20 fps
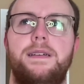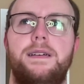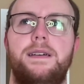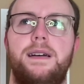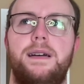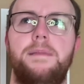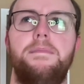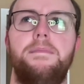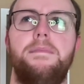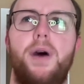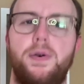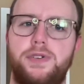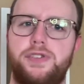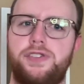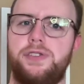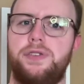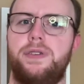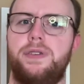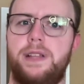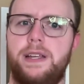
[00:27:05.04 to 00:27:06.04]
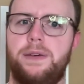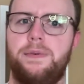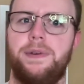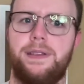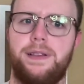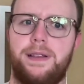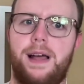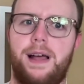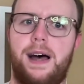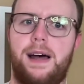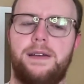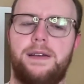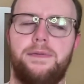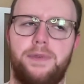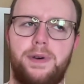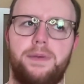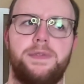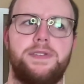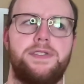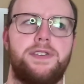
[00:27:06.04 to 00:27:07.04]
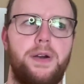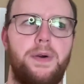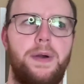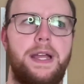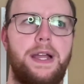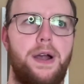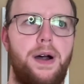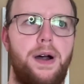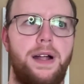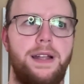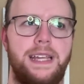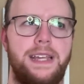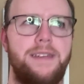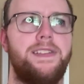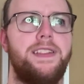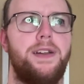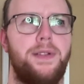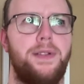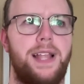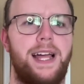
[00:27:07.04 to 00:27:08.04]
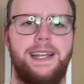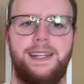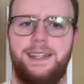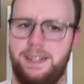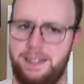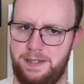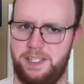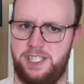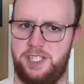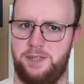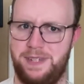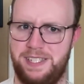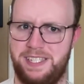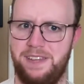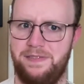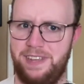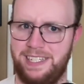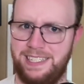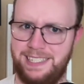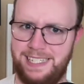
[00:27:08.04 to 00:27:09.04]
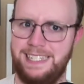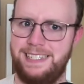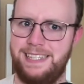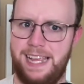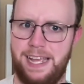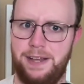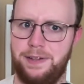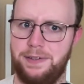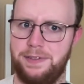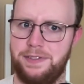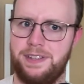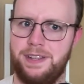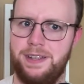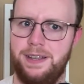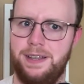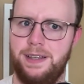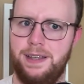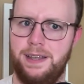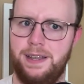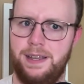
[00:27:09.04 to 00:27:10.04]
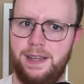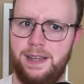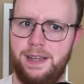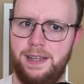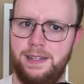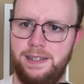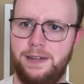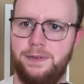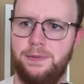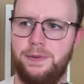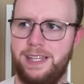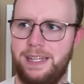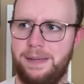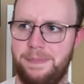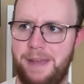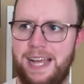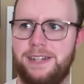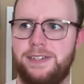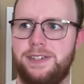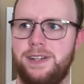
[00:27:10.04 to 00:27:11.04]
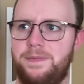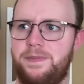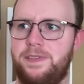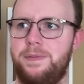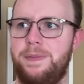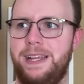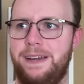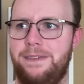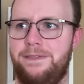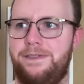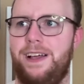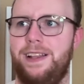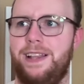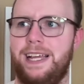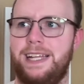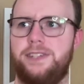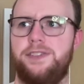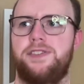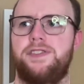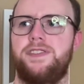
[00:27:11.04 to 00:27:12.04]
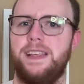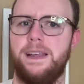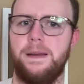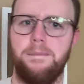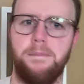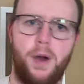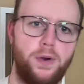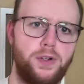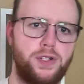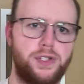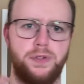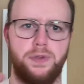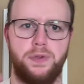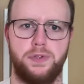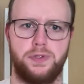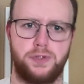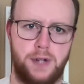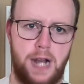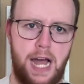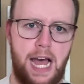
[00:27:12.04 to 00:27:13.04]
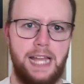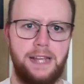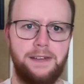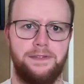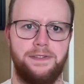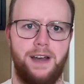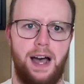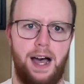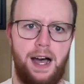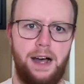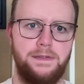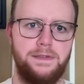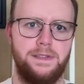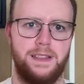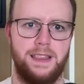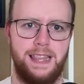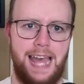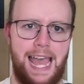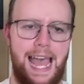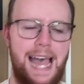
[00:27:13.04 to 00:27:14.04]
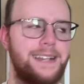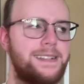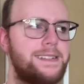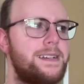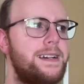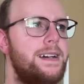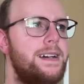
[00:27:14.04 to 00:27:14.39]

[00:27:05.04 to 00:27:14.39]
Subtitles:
emotionally with a lot of what was going on, even though like specific details didn't really match up for me. It felt like just the emotional drive of that,